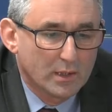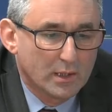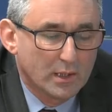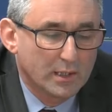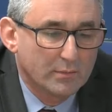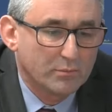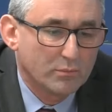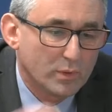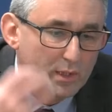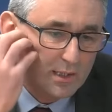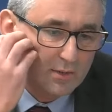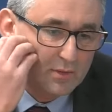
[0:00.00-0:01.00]
At
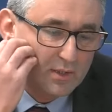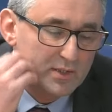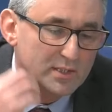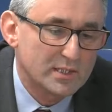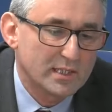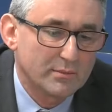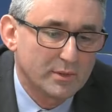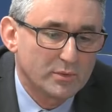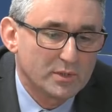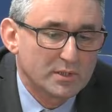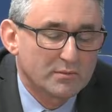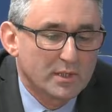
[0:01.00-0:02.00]
the time I
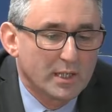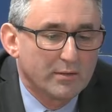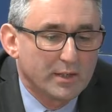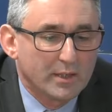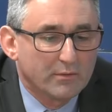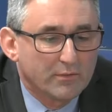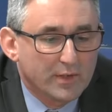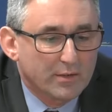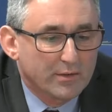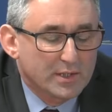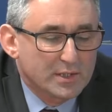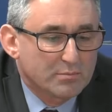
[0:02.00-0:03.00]
was carrying out
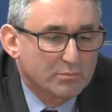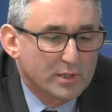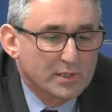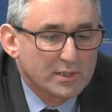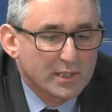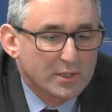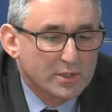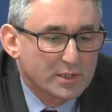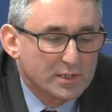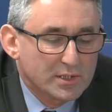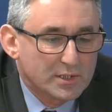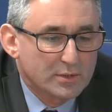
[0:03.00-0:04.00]
various
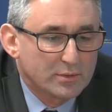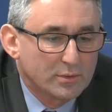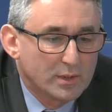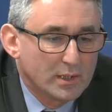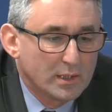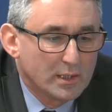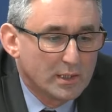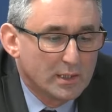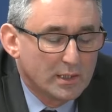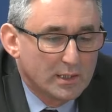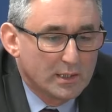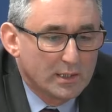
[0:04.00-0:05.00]
presentations to
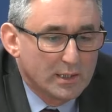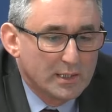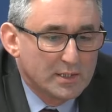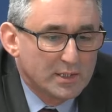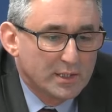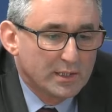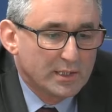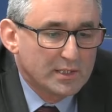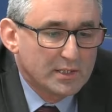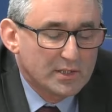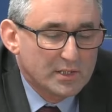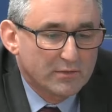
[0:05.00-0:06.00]
internally
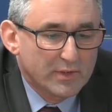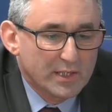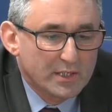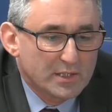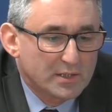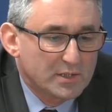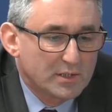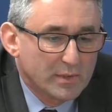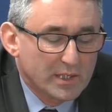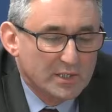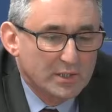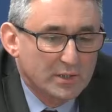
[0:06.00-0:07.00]
to the surveyors and some
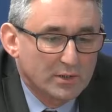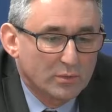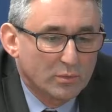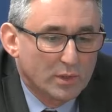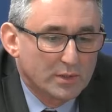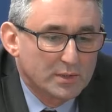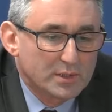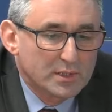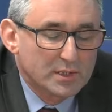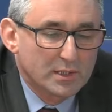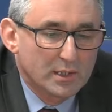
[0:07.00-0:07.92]
external ones.